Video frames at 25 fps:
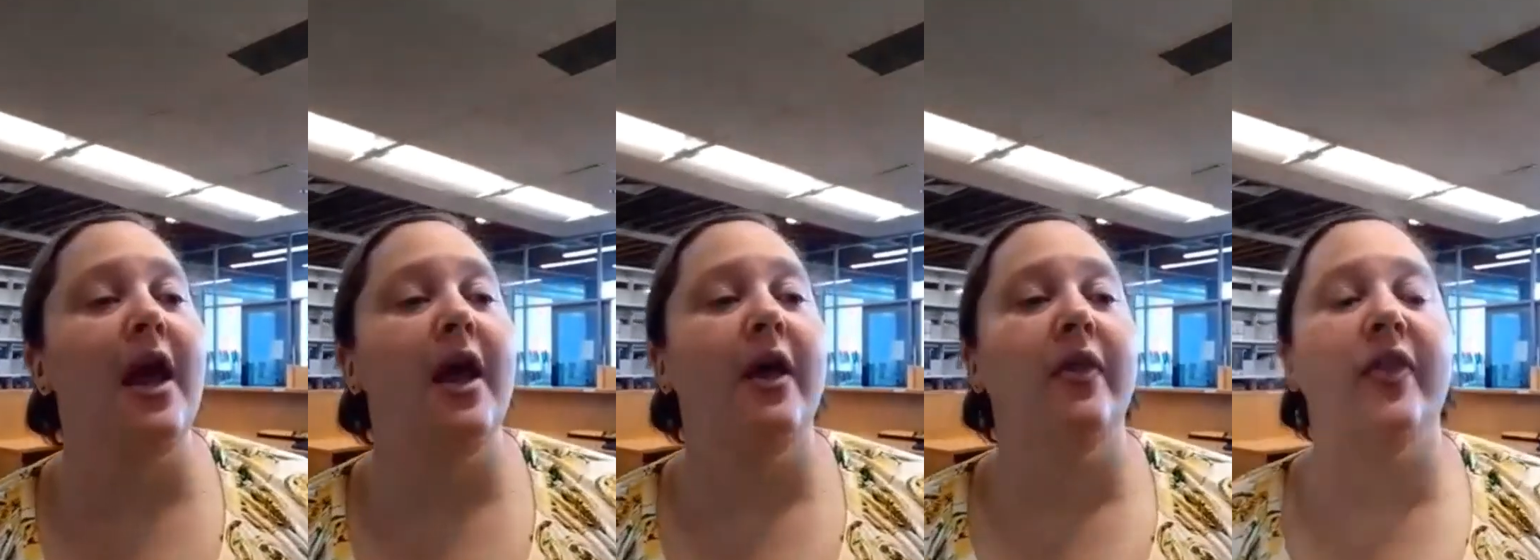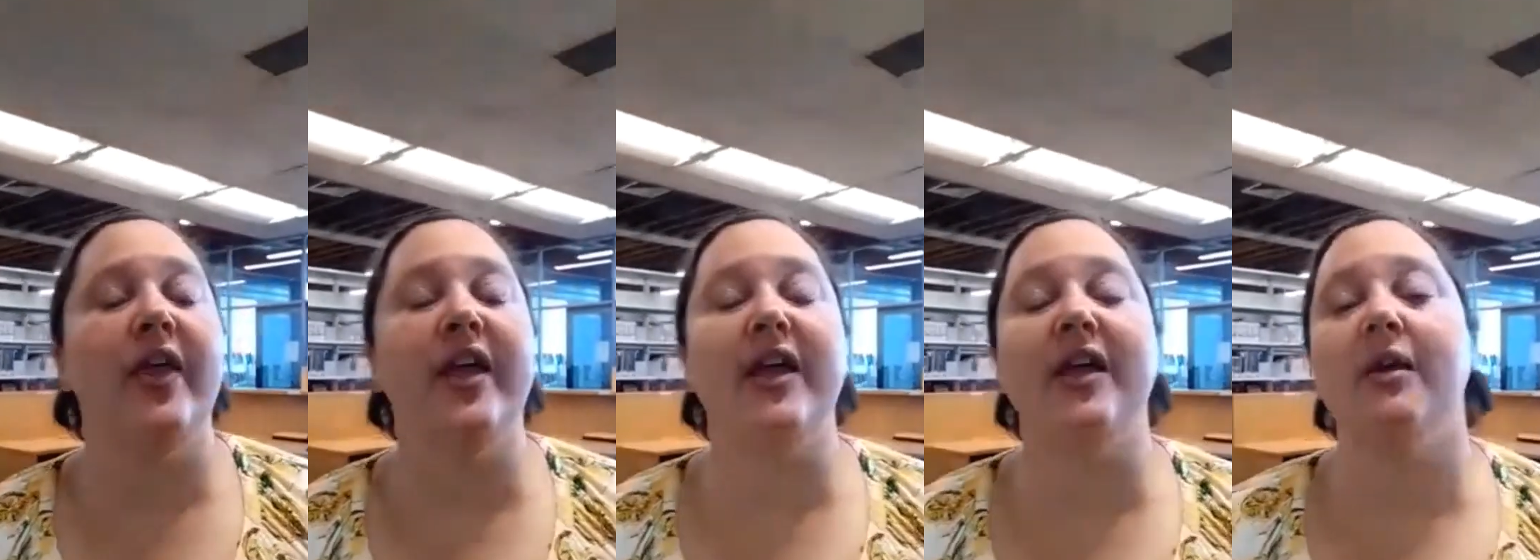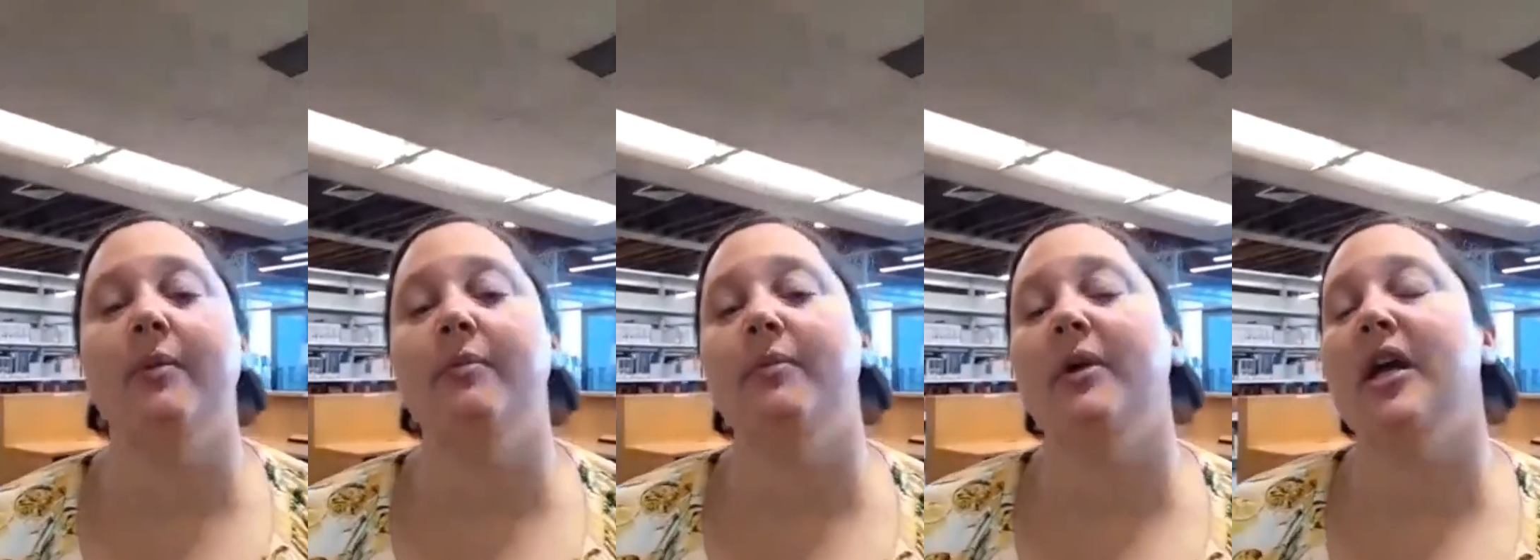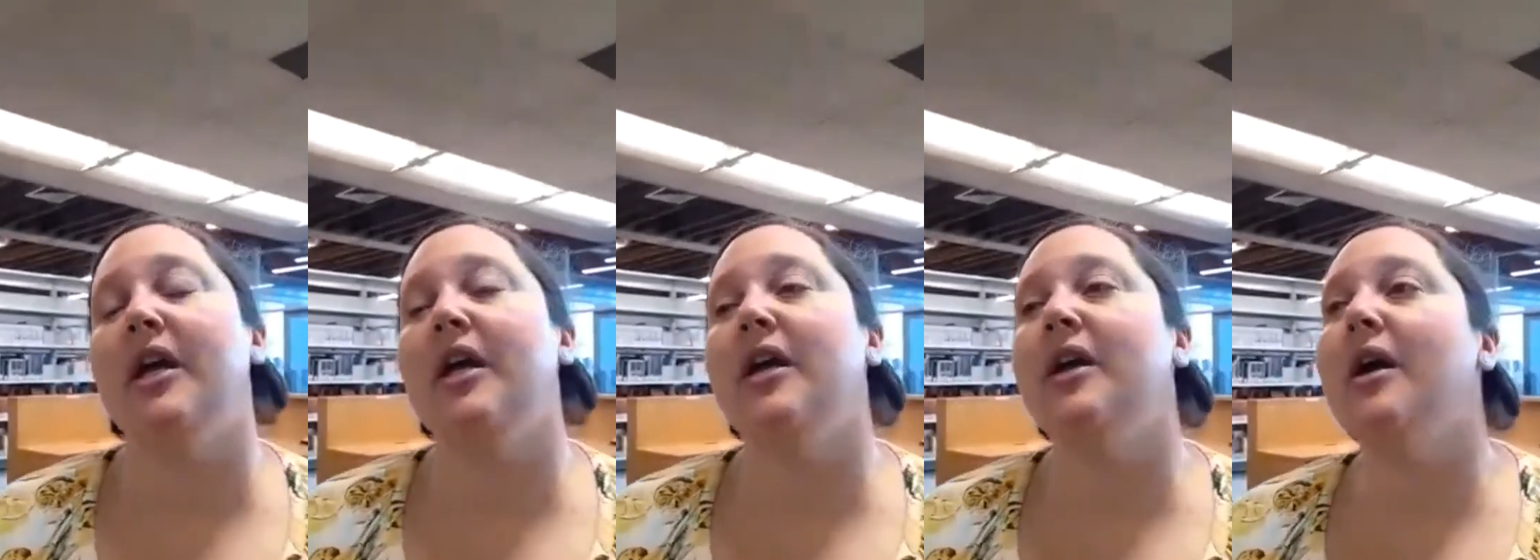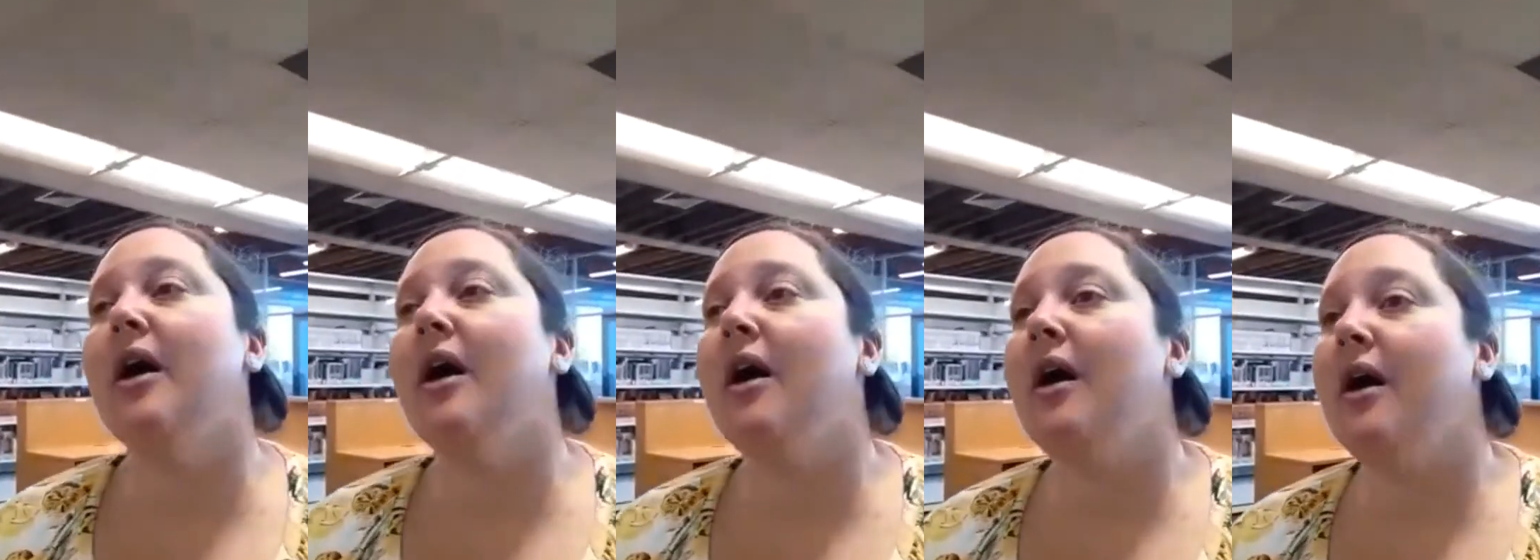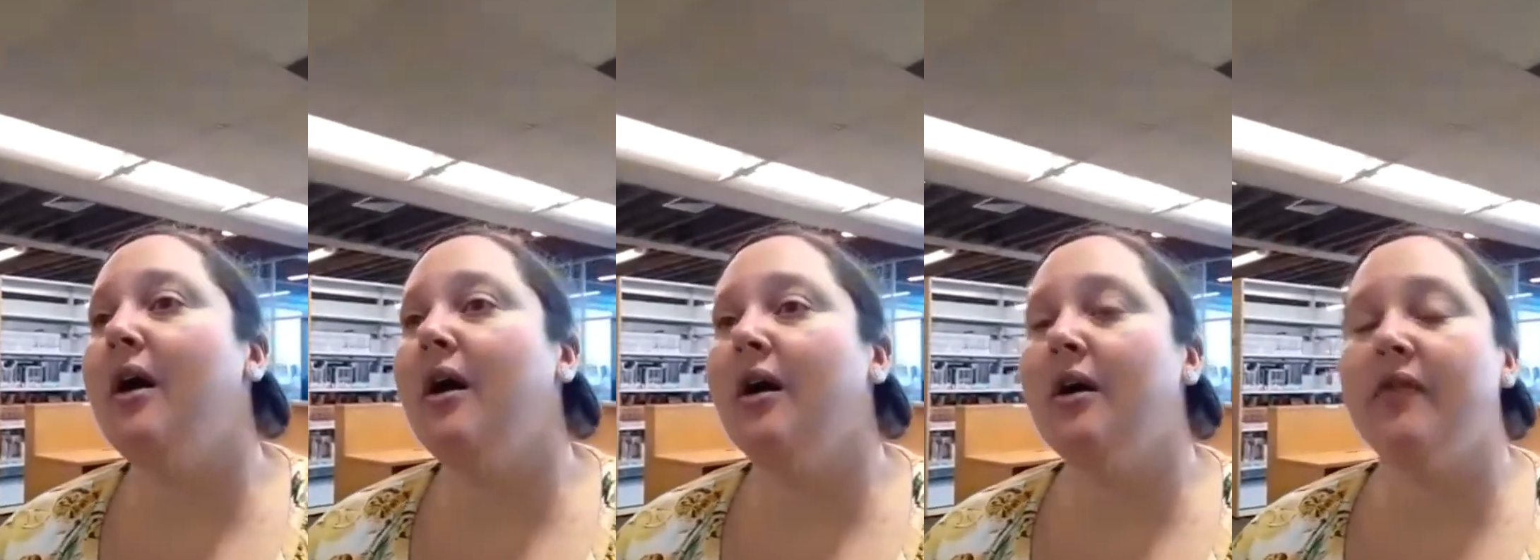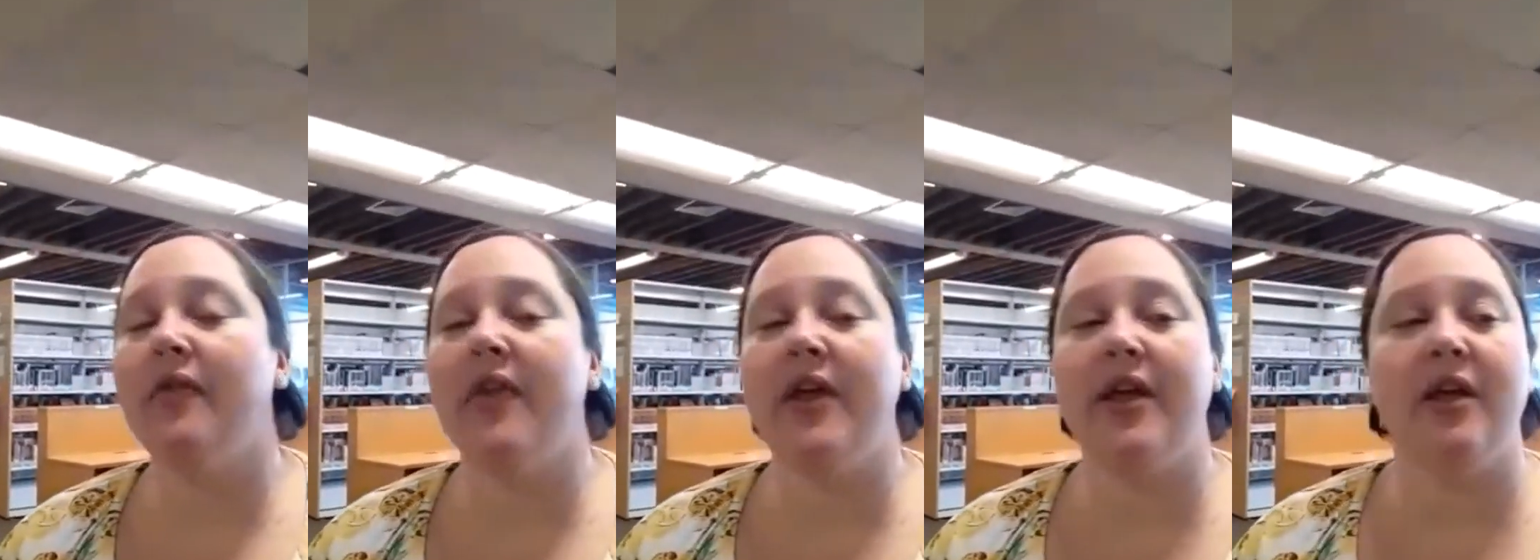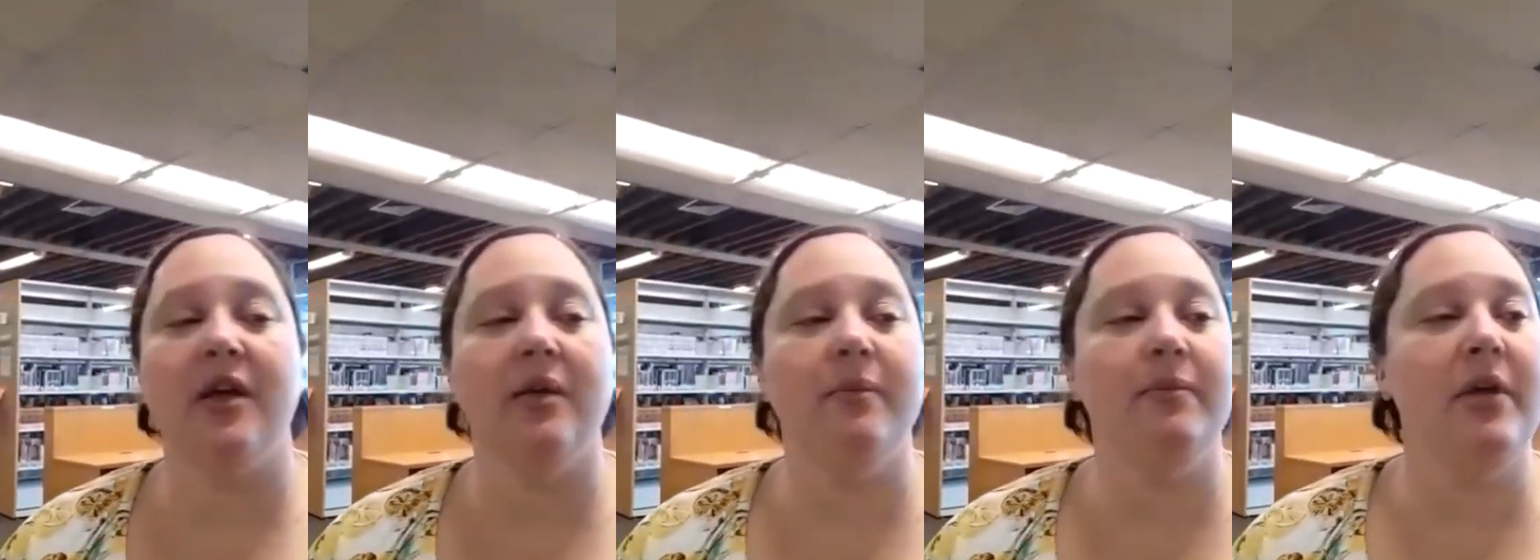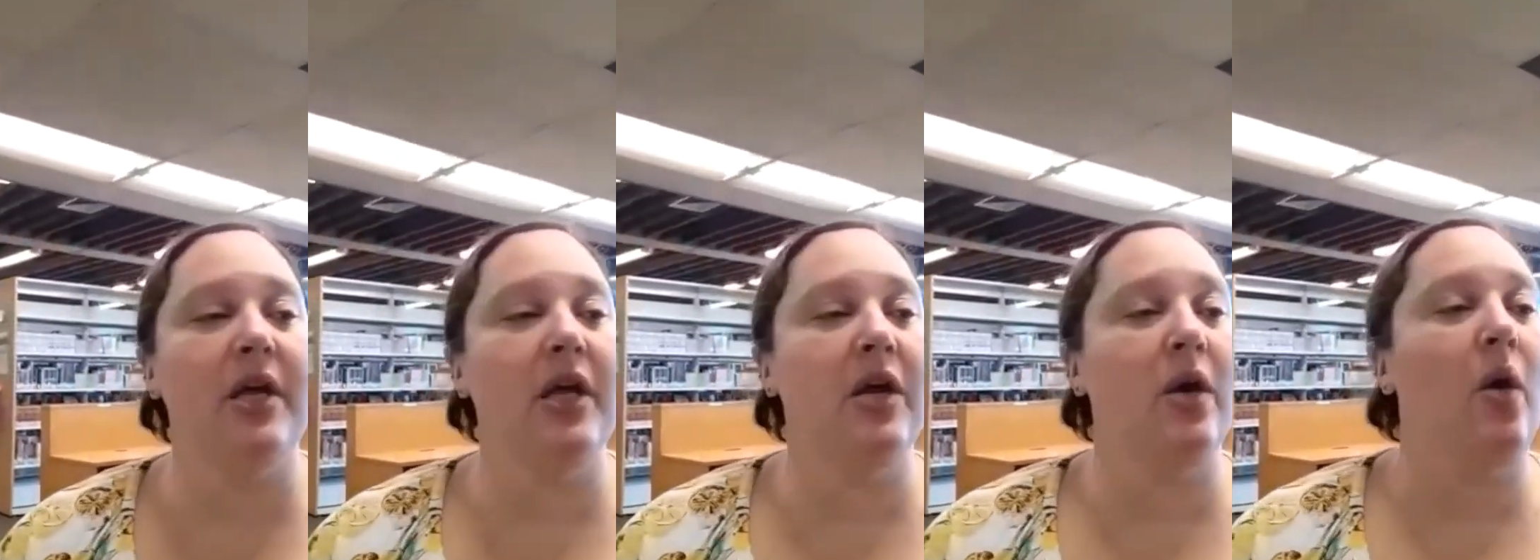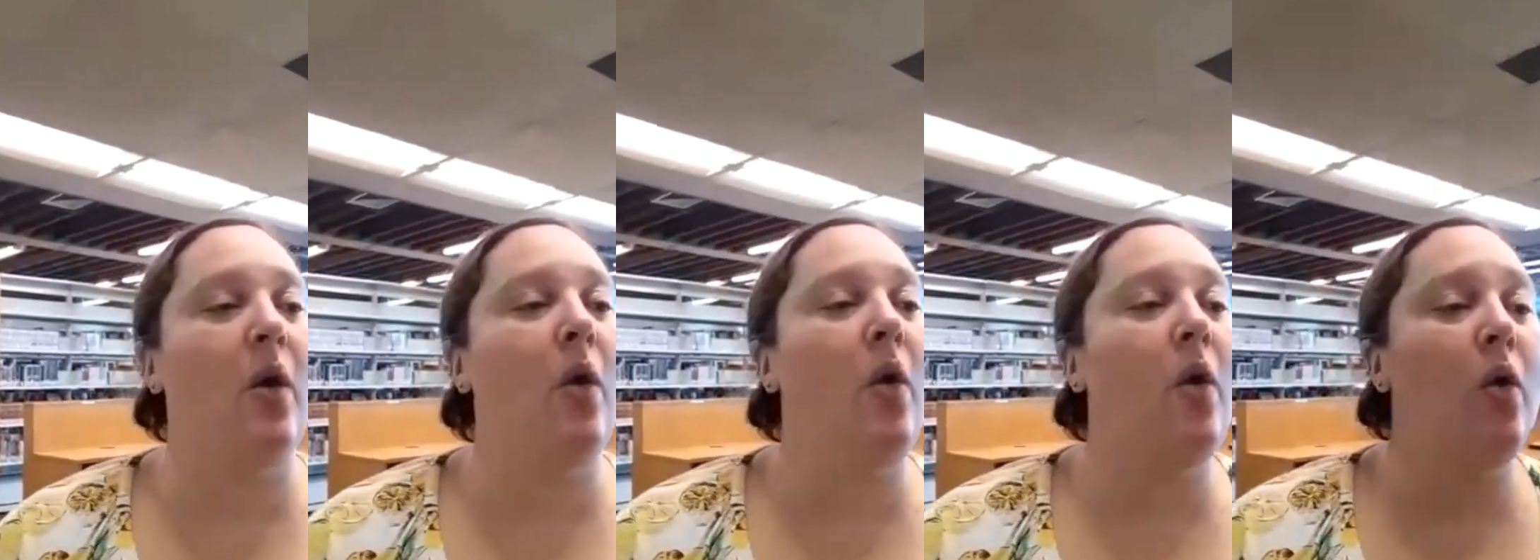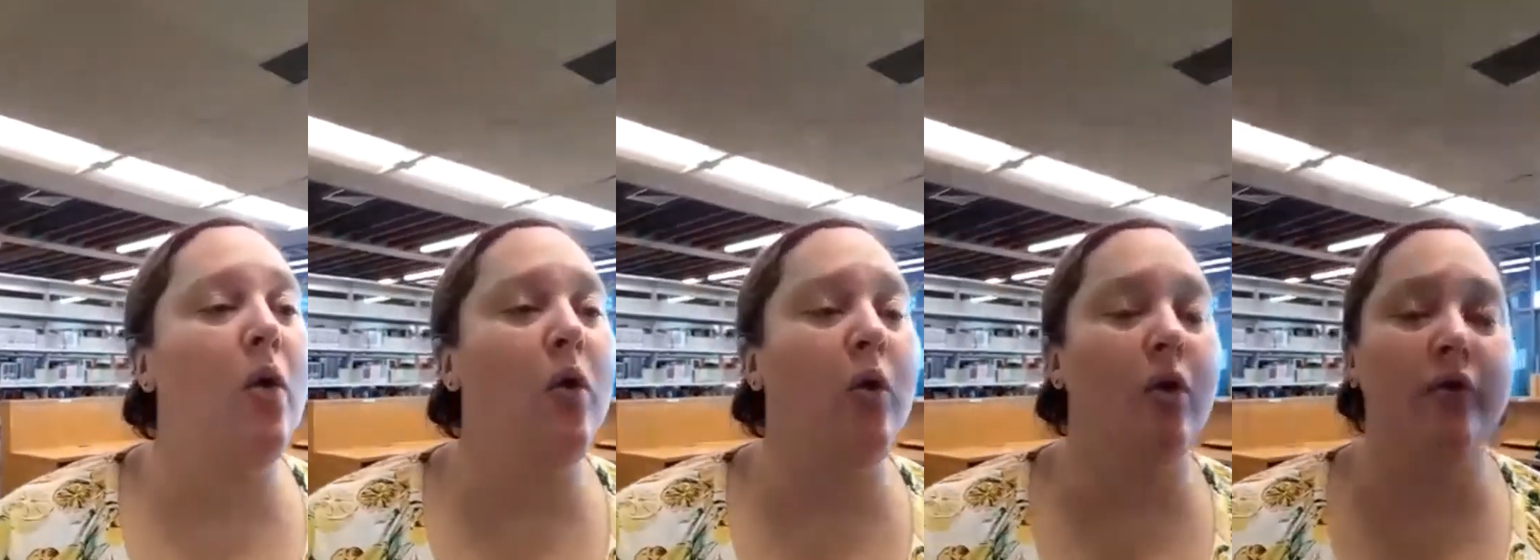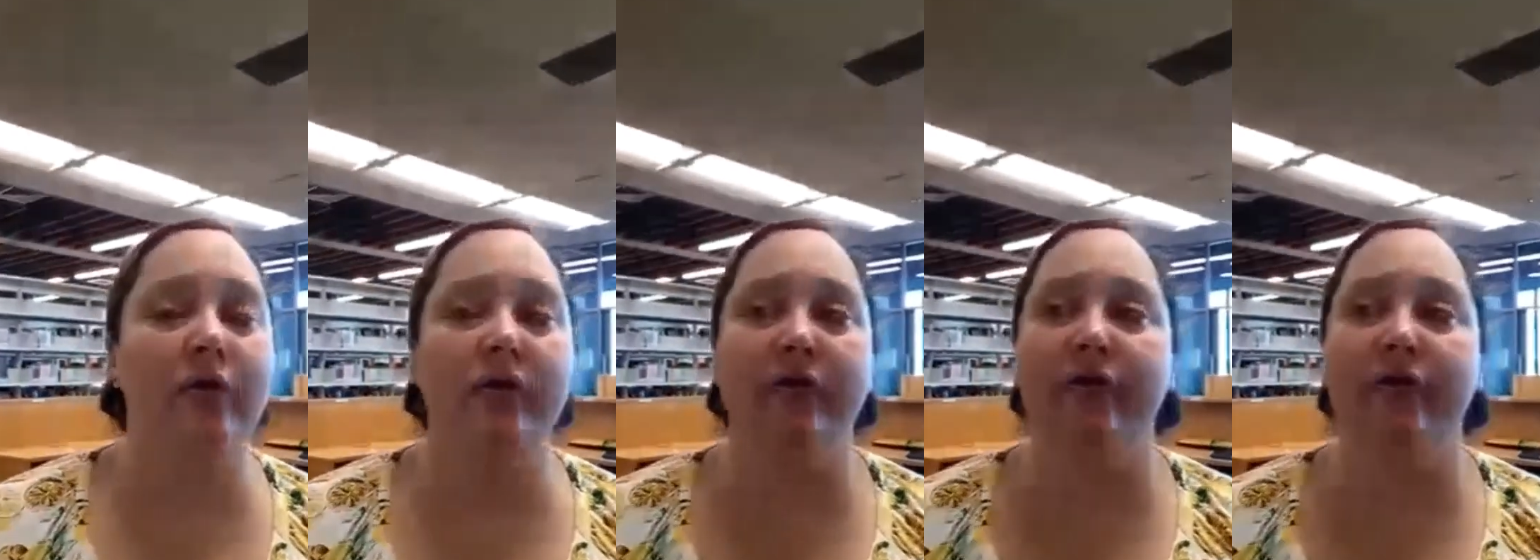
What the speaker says: They can be young, they can be old,